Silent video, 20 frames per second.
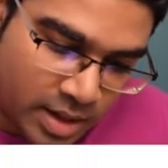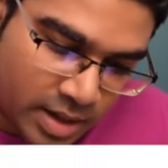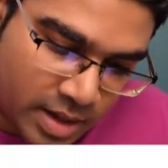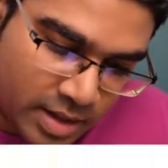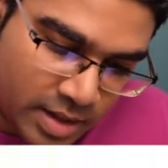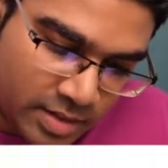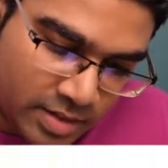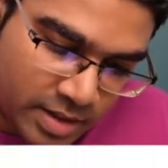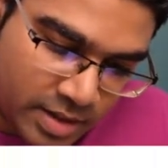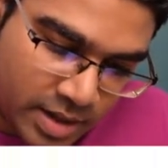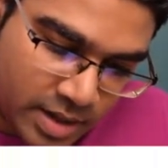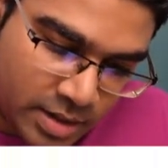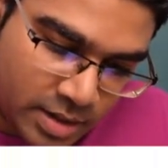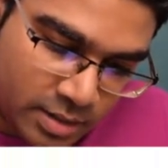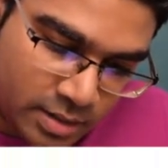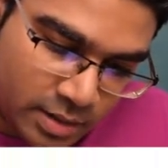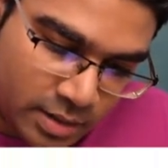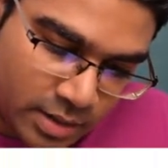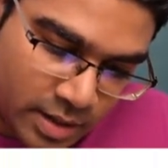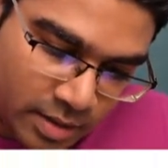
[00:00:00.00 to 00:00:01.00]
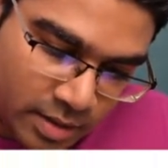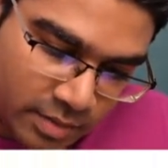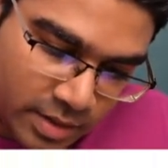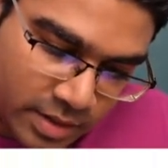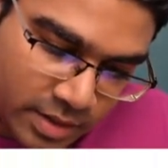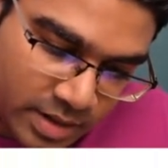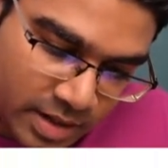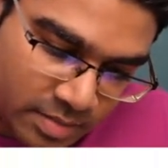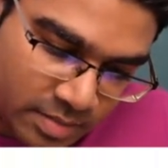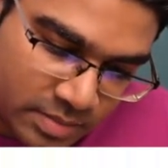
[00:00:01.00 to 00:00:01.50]
and then
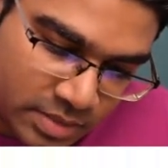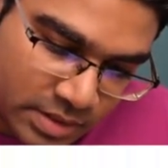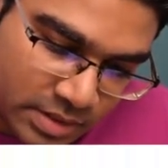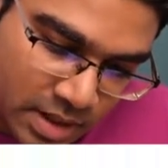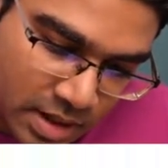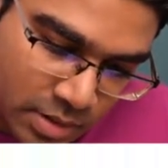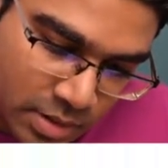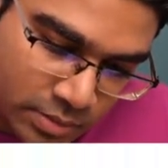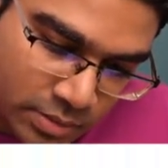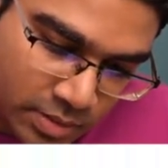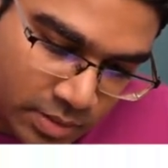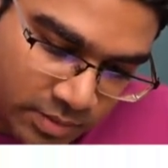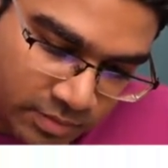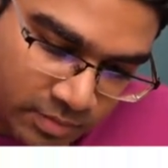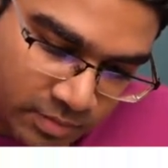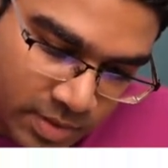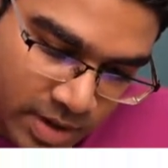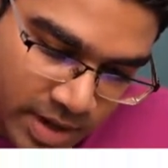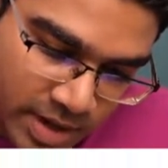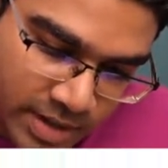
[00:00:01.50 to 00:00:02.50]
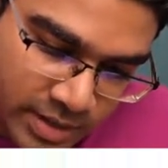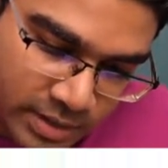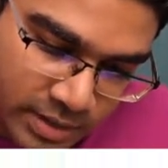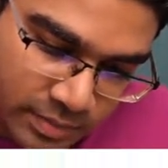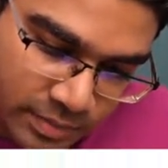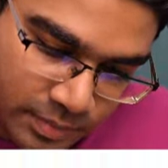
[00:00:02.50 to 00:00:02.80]
current comes out of Y